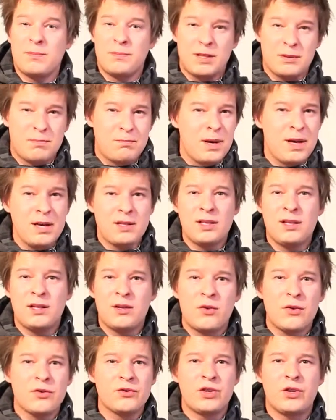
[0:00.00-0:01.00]
this basic
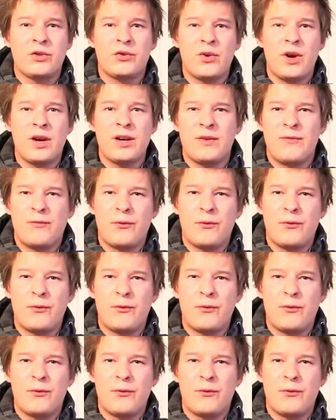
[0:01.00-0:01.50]
concentrated